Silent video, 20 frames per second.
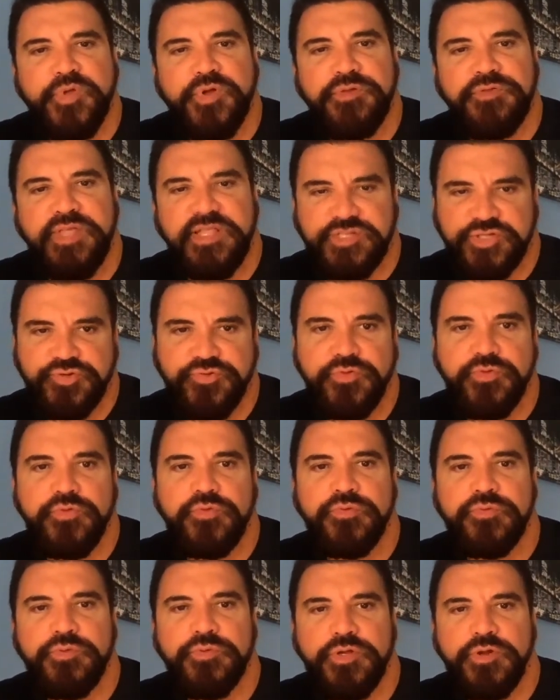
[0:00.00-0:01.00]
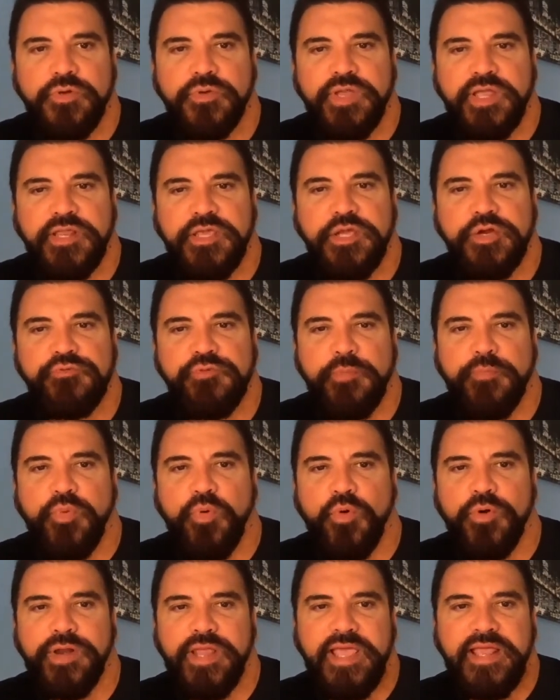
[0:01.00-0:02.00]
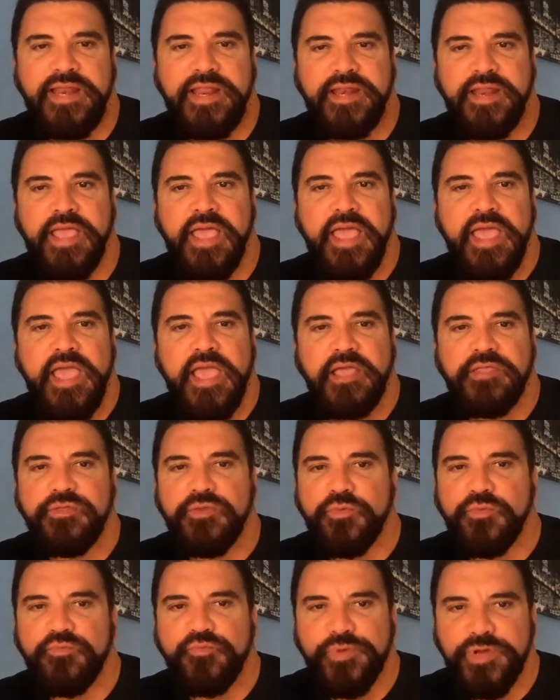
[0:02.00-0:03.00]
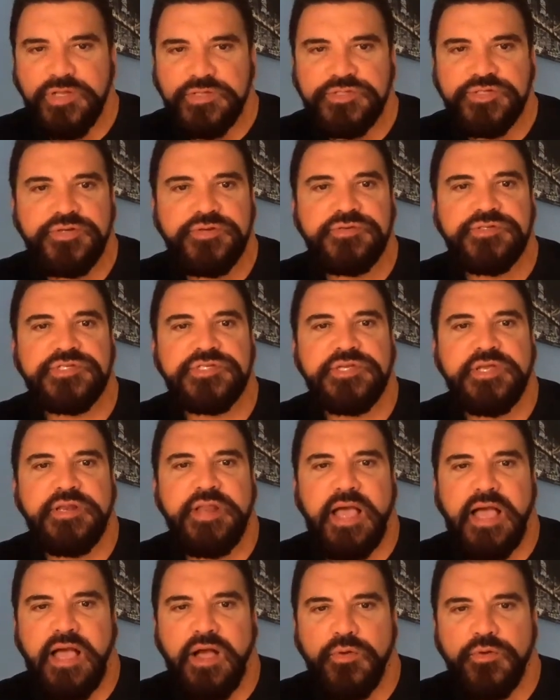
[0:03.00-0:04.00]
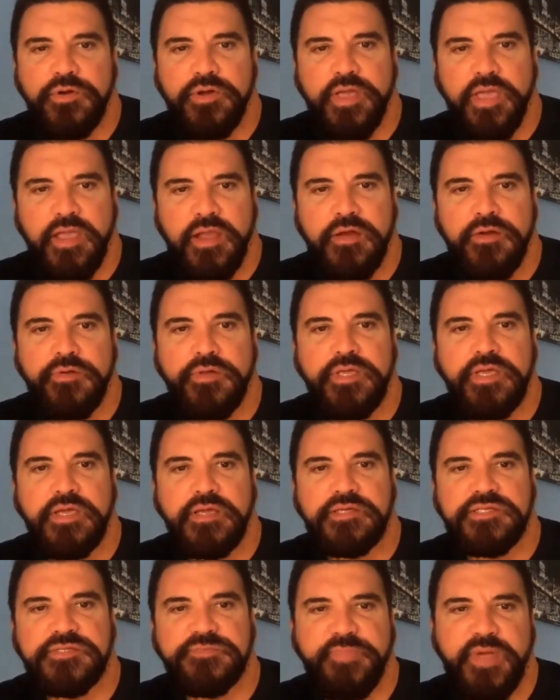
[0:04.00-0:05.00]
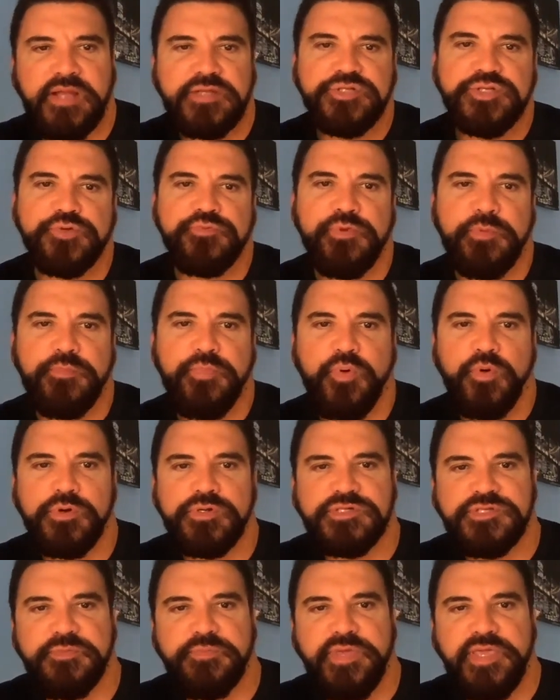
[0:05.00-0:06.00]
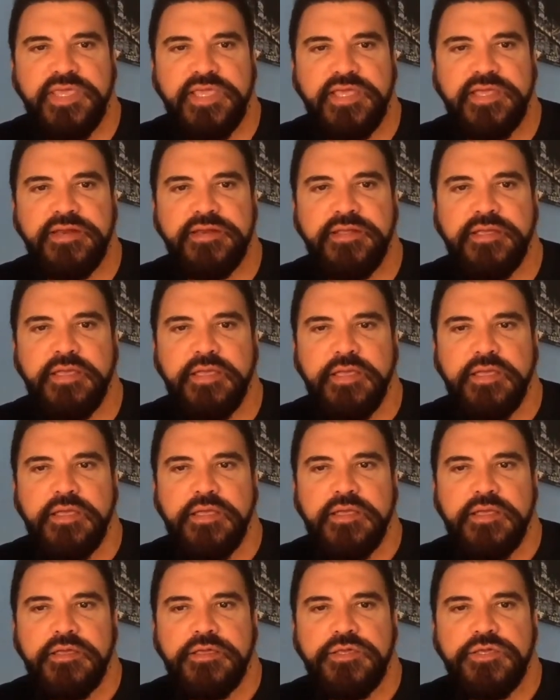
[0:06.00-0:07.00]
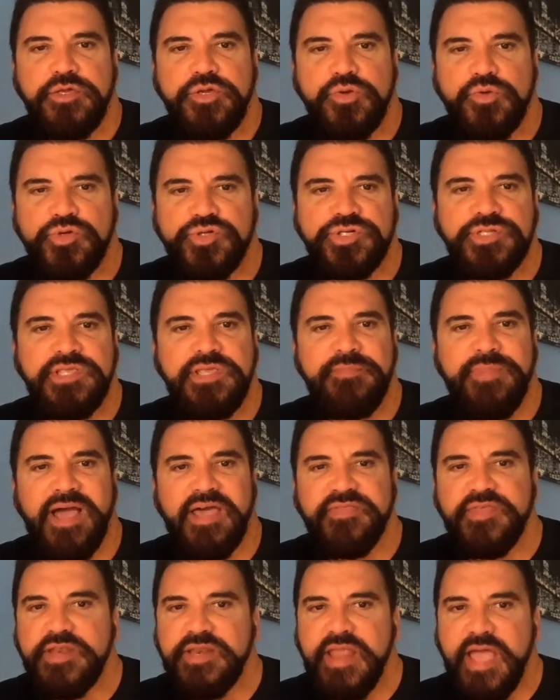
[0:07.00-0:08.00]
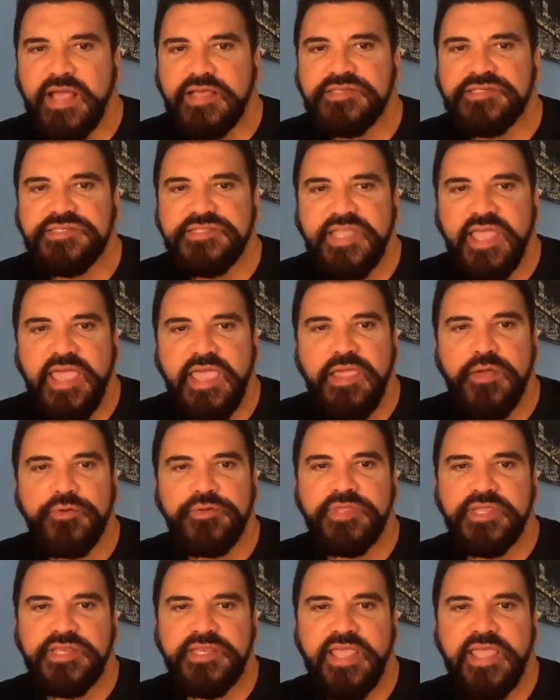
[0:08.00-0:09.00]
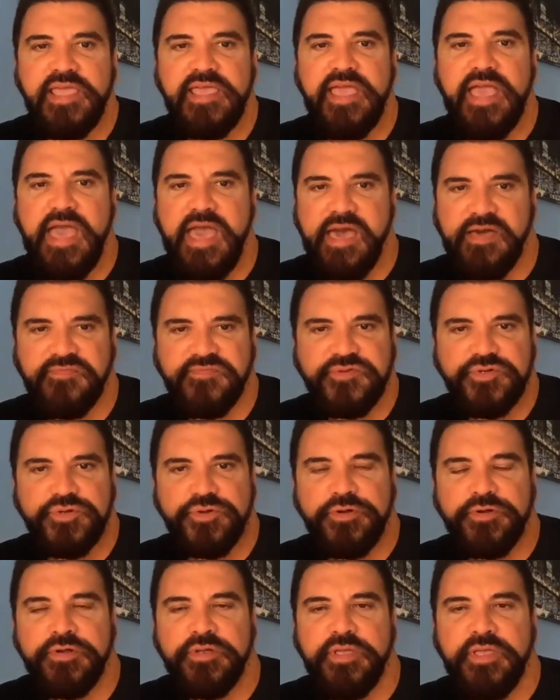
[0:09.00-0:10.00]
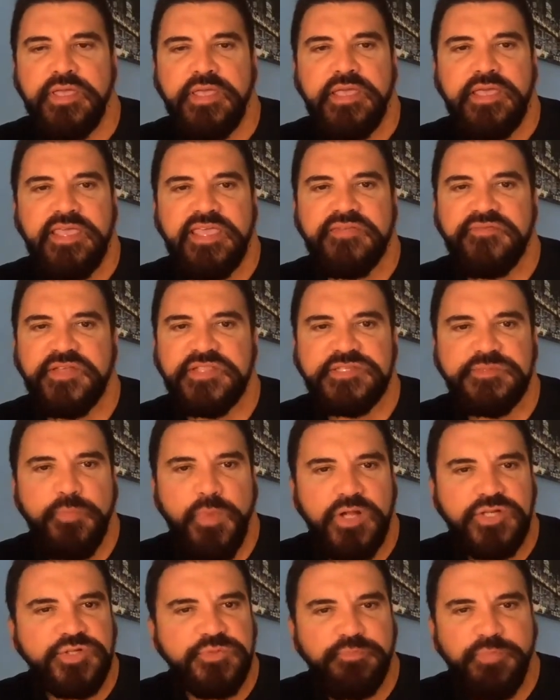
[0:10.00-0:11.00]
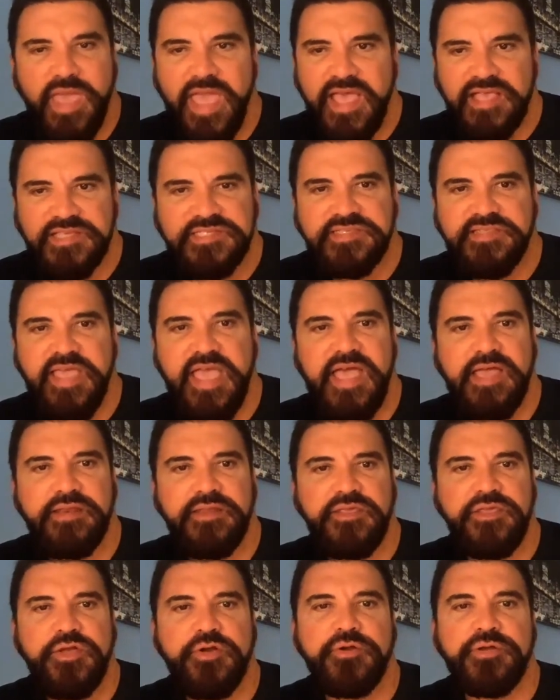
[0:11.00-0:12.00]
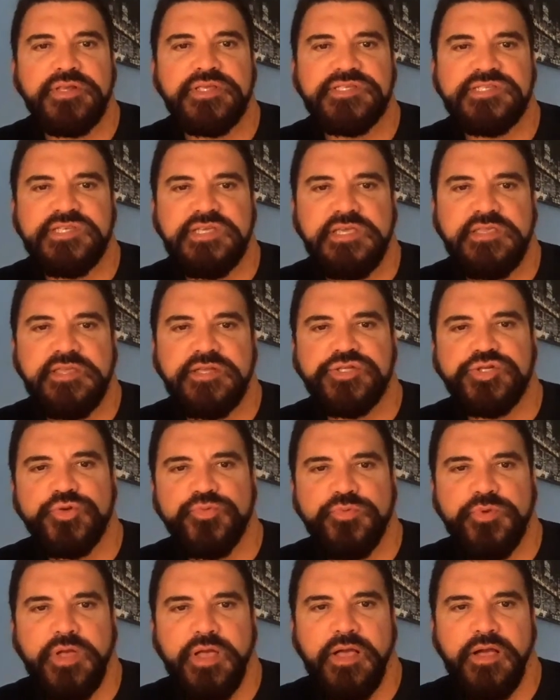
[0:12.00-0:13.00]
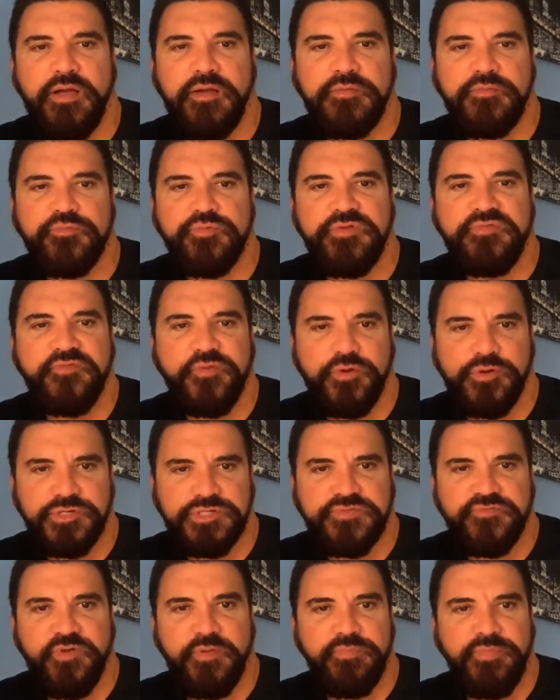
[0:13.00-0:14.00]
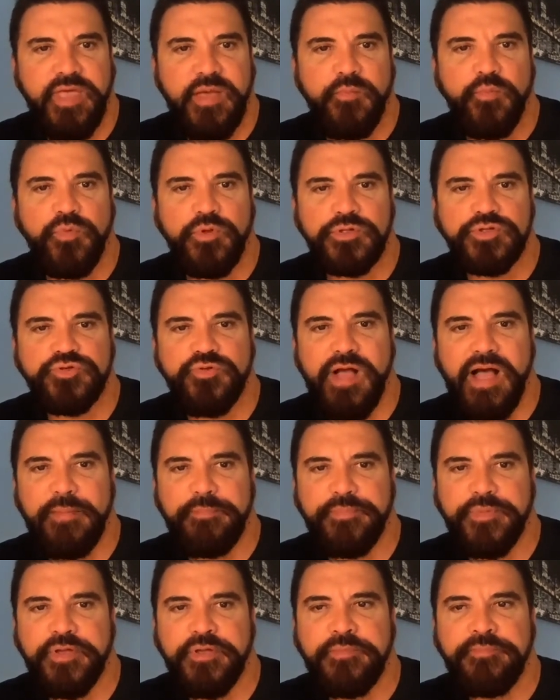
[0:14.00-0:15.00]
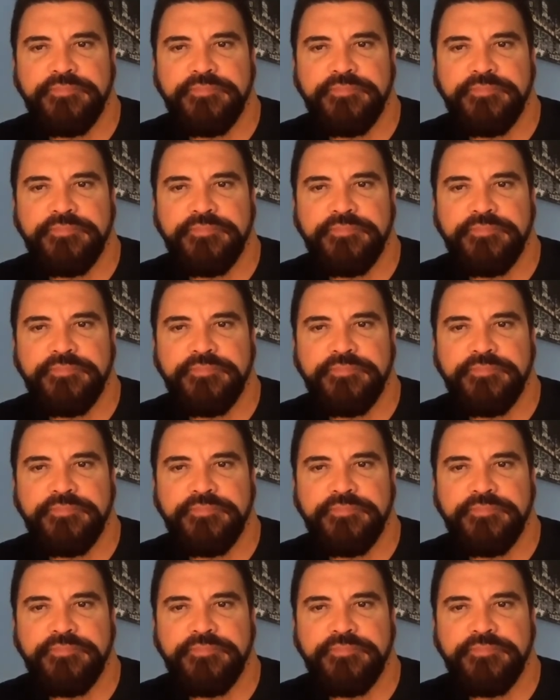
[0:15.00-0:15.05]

that's true, you know, getting your report in. And the realtors in our area expect your report to be in usually by the next day or the day after. If it's much past that, you're going to see that your referrals from them will drop